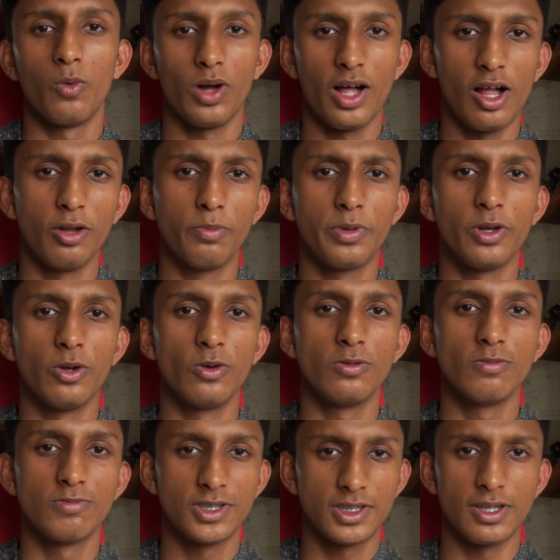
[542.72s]
will help you
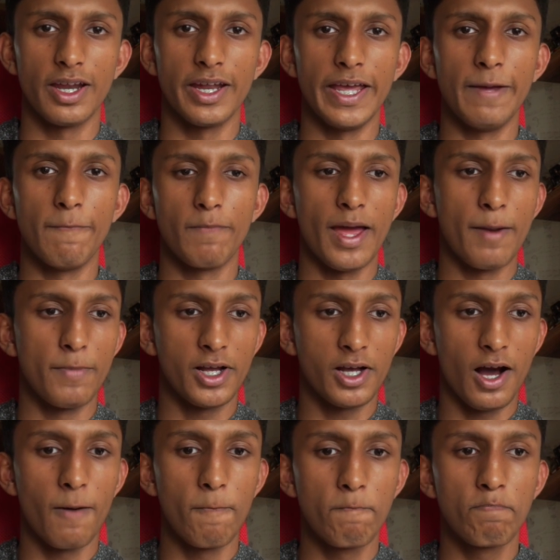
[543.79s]
study and
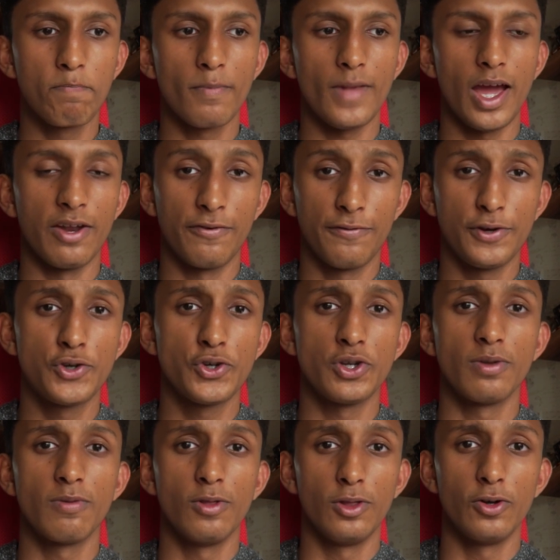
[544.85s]
become an
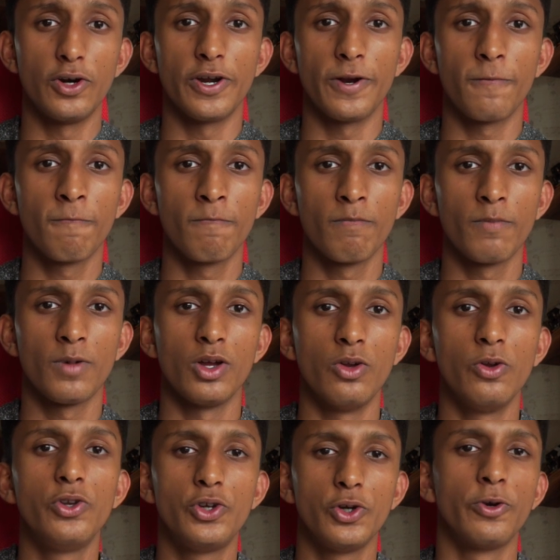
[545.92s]
efficient learner
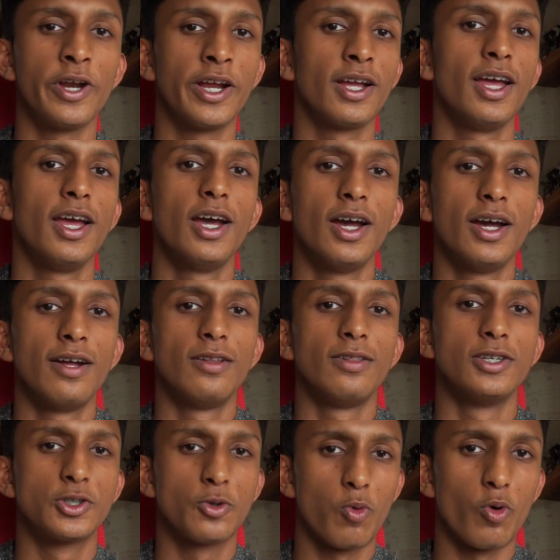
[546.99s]
during
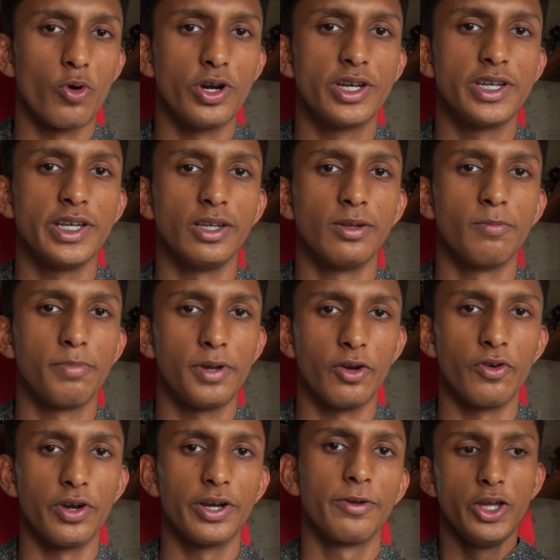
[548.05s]
this quarantine
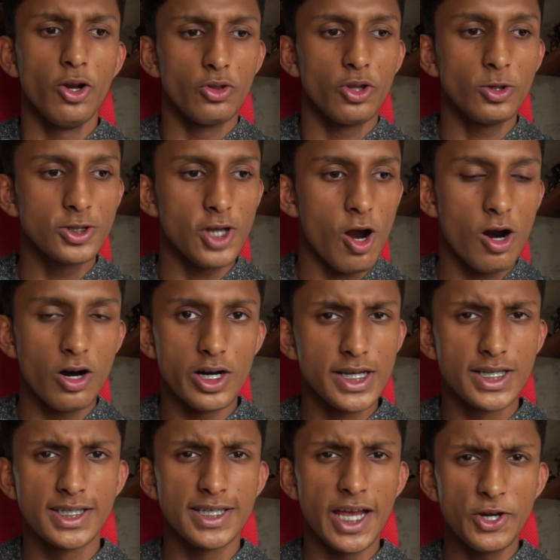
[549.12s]
period. Those are
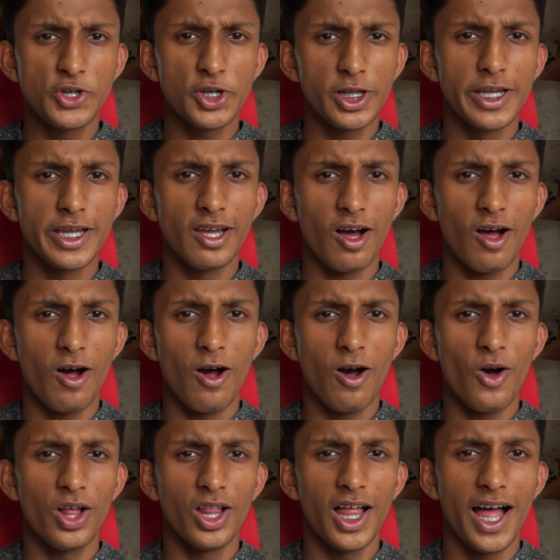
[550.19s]
essentially
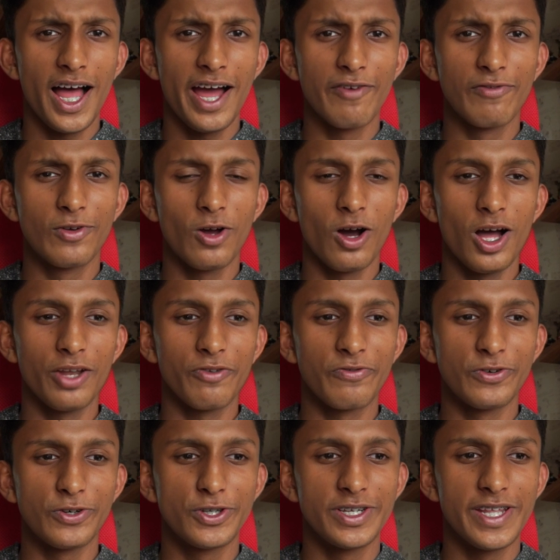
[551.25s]
all I've
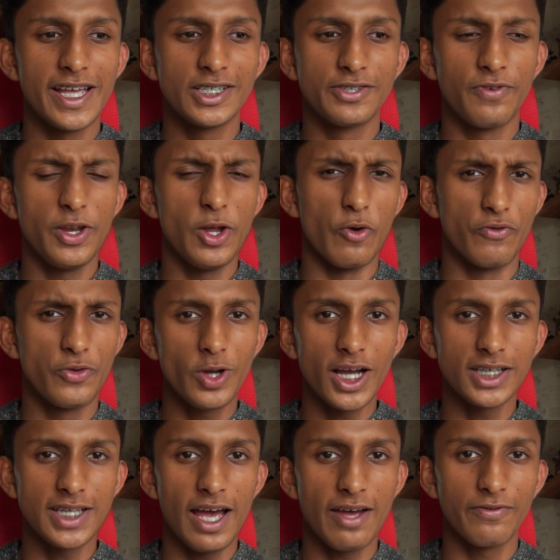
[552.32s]
got for today's video. If you
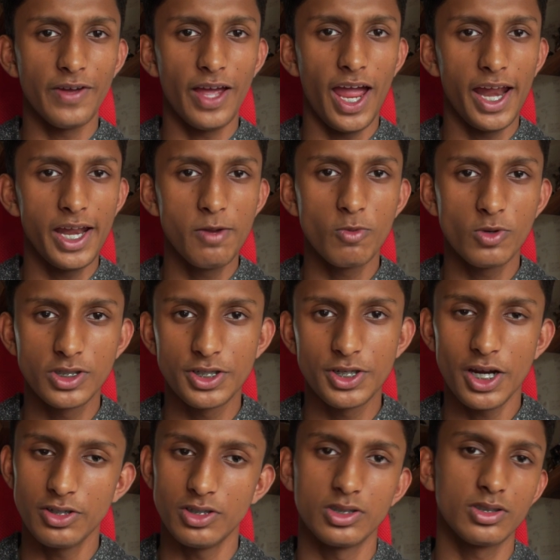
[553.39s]
guys have any more
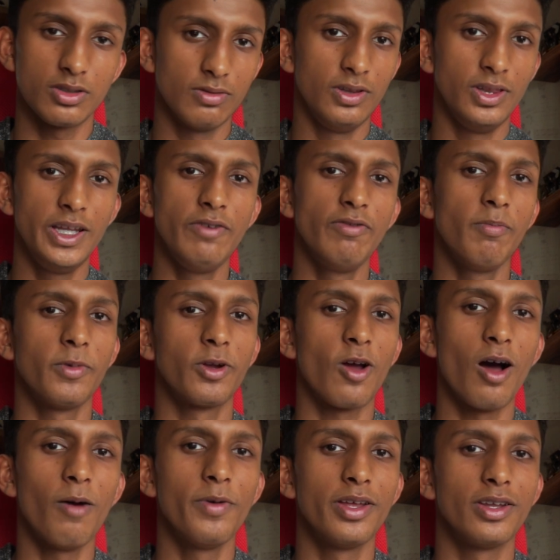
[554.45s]
suggestions, leave them in
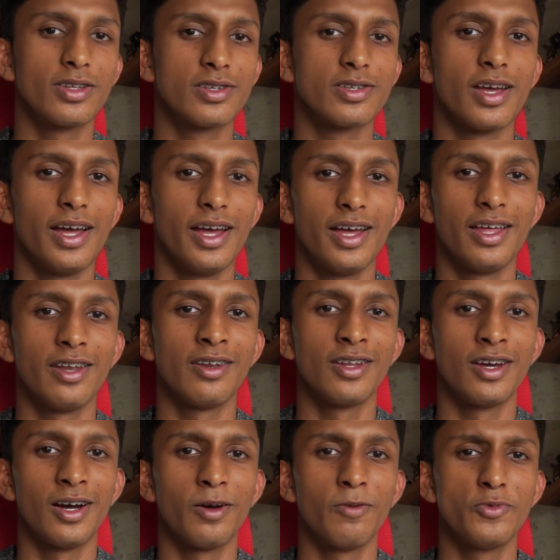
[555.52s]
the comments and
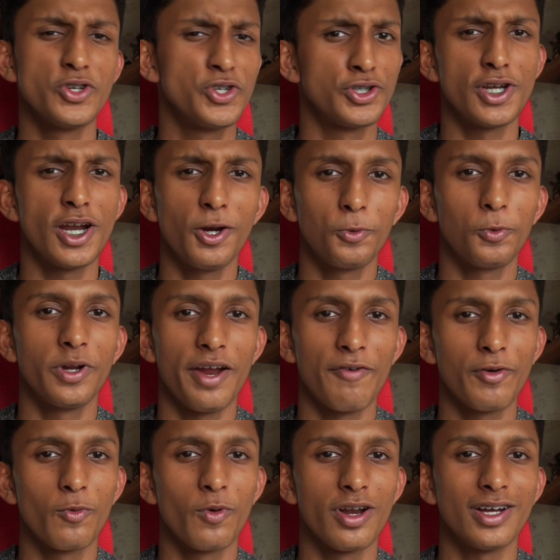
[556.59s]
just share it with
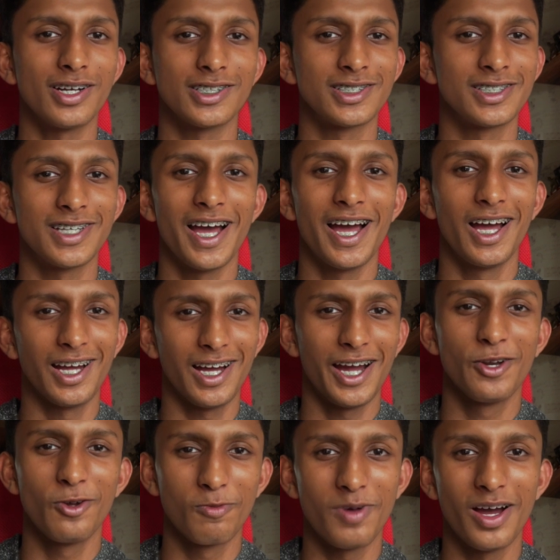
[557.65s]
everyone else. I
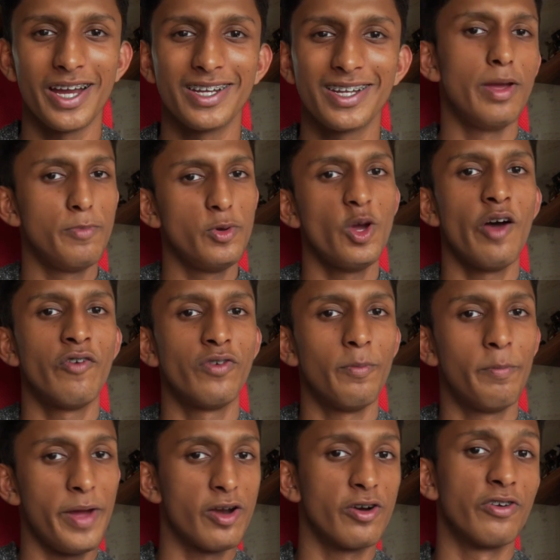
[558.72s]
don't mind. Maybe you have
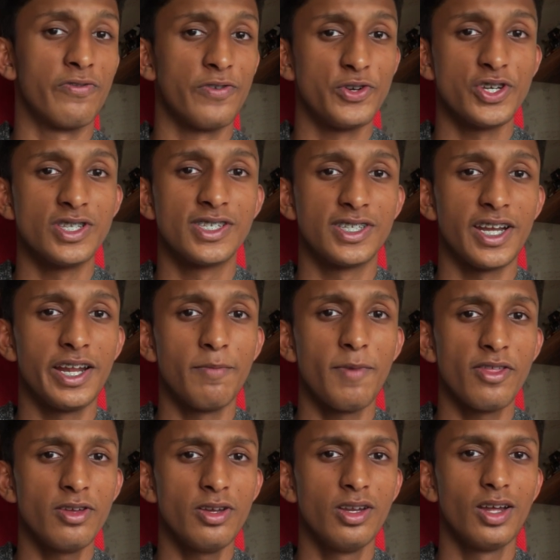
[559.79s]
a better efficient study
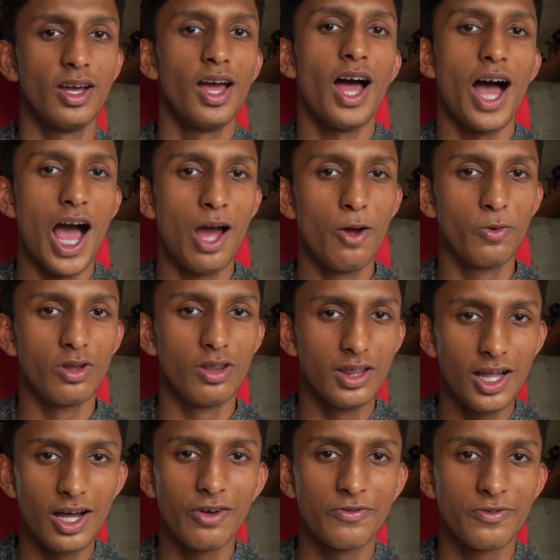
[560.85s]
method. I would
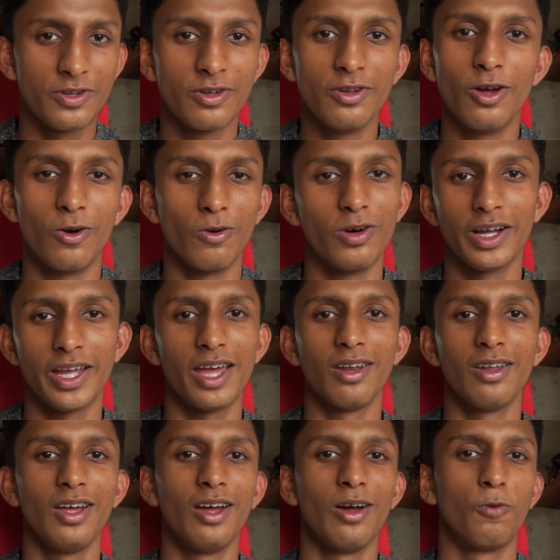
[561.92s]
love to know. Again,
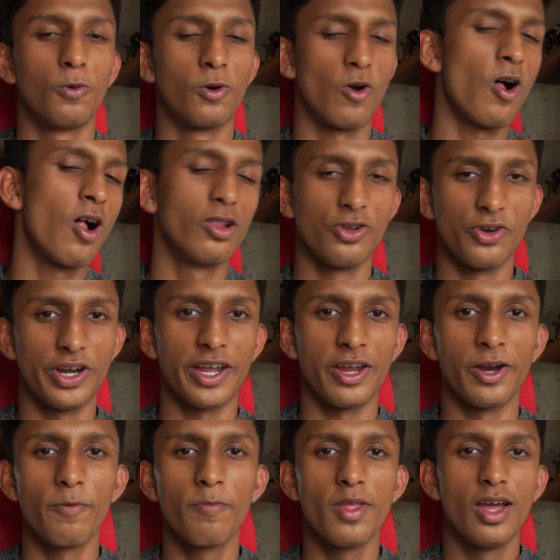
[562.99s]
we're all learning
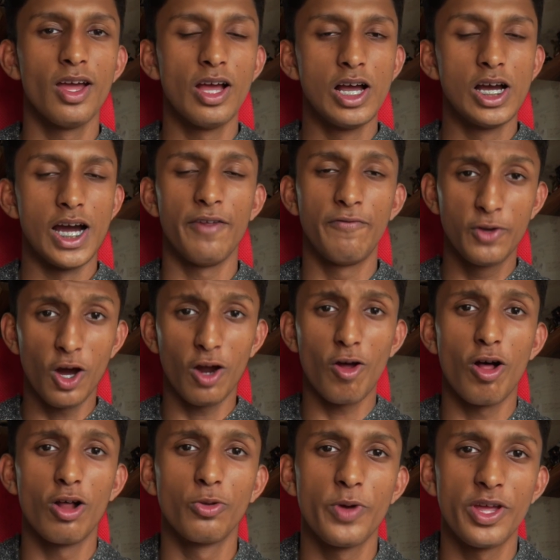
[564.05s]
here. And if you
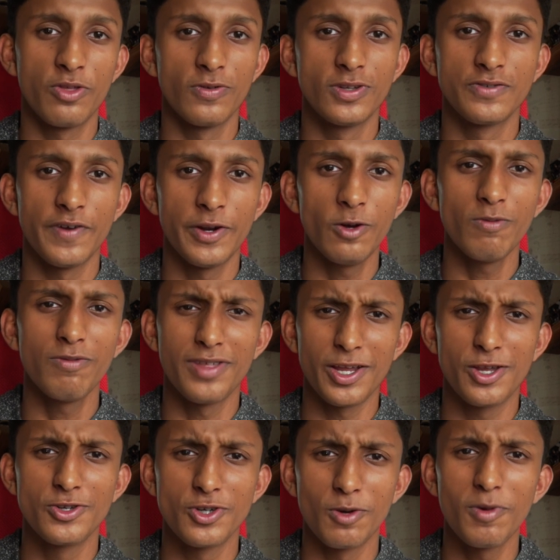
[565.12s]
got all the way through this video,
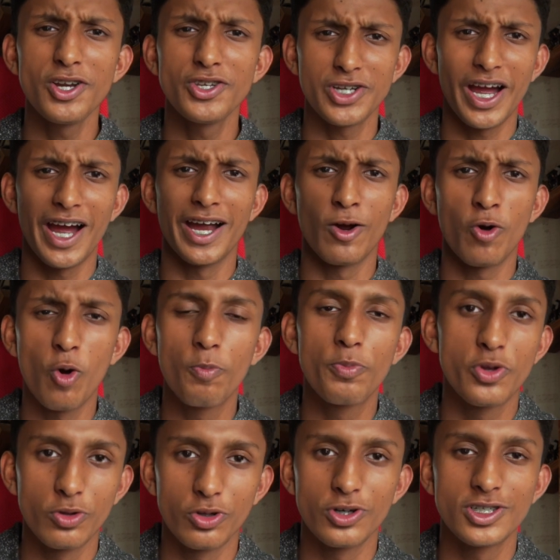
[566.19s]
thank you so much. I
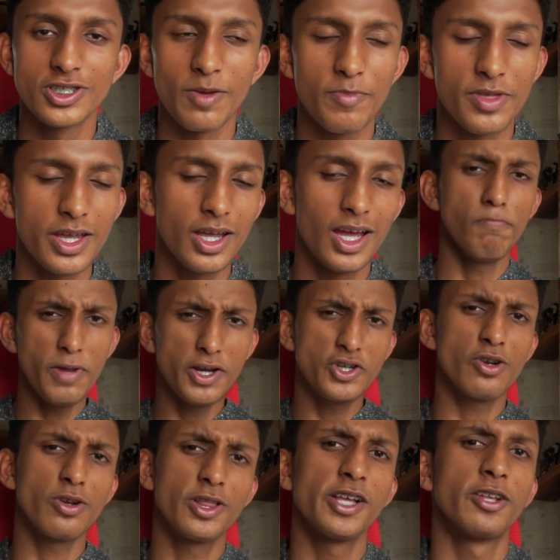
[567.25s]
hope you learned something. Make
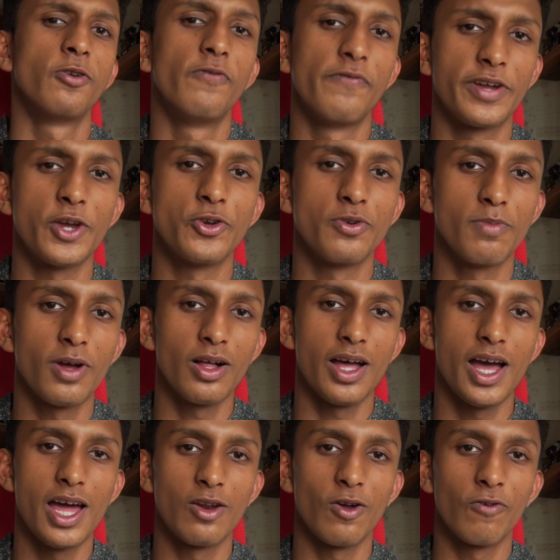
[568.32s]
sure to click the notification bell,
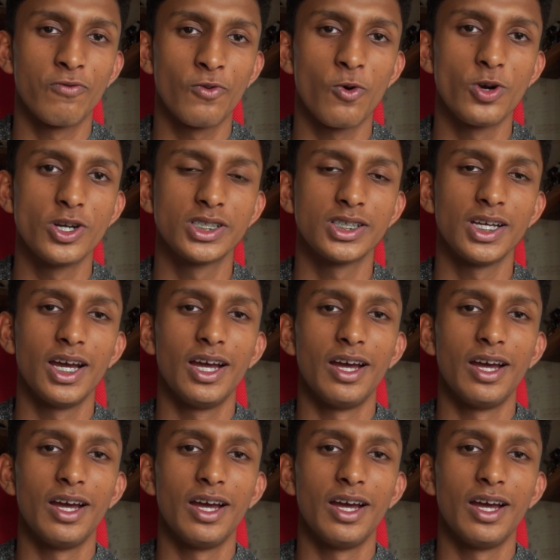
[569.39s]
and of course,